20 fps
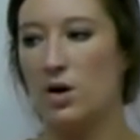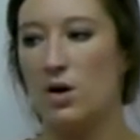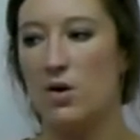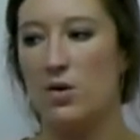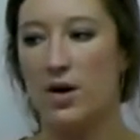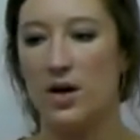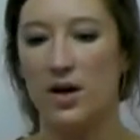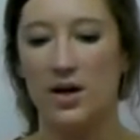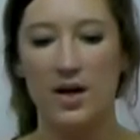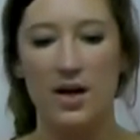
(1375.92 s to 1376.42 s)

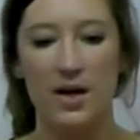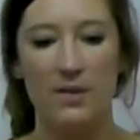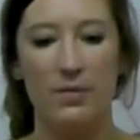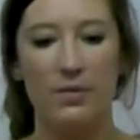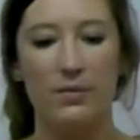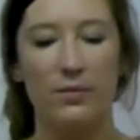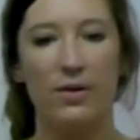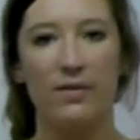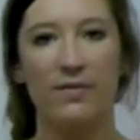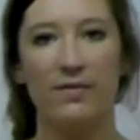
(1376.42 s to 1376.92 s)
Okay,
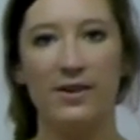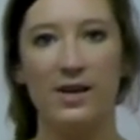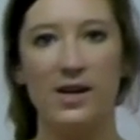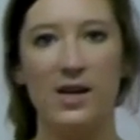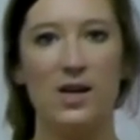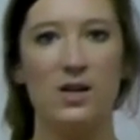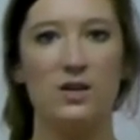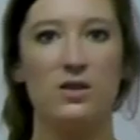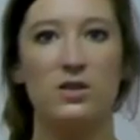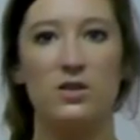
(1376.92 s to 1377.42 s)
when we're
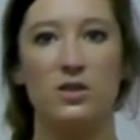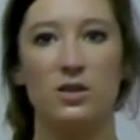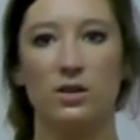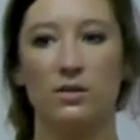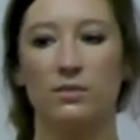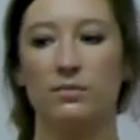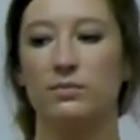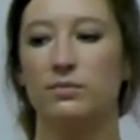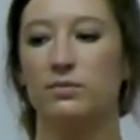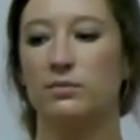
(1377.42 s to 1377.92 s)
finished,
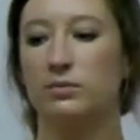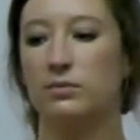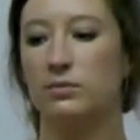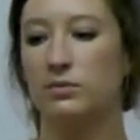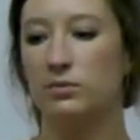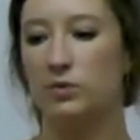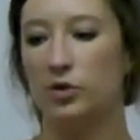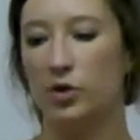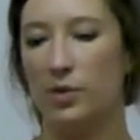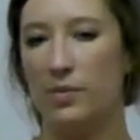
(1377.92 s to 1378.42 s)

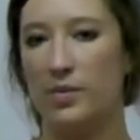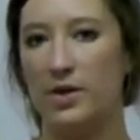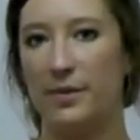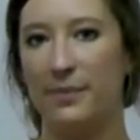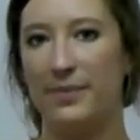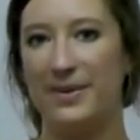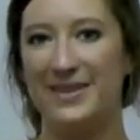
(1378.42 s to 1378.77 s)
show me your